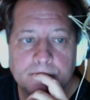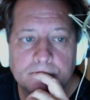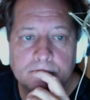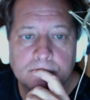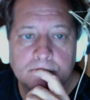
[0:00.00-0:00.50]

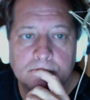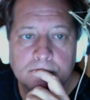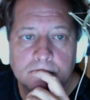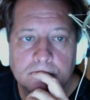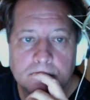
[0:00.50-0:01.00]
Okay,
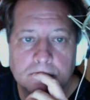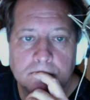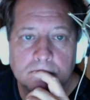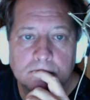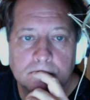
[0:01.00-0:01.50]
all right. So,
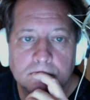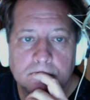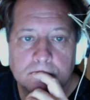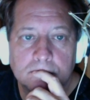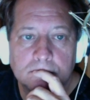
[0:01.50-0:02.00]

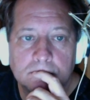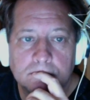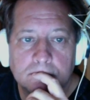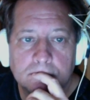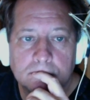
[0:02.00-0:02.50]
I
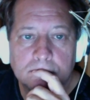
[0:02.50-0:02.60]
wanted to pull